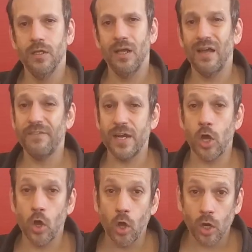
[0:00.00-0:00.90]
I find a
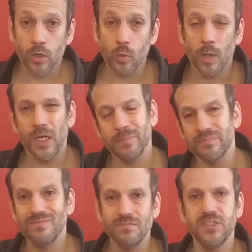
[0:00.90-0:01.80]
hard
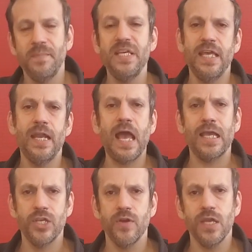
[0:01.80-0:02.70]
warm-up to be
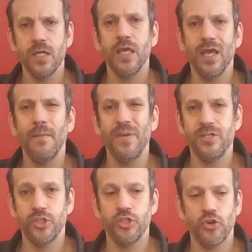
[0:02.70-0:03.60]
inaccurate and a bit
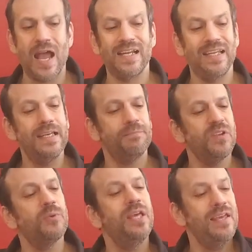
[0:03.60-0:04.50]
distracting.
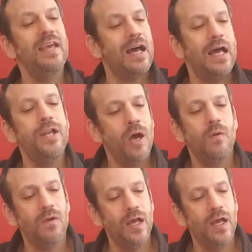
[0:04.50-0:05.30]
Yeah, I know.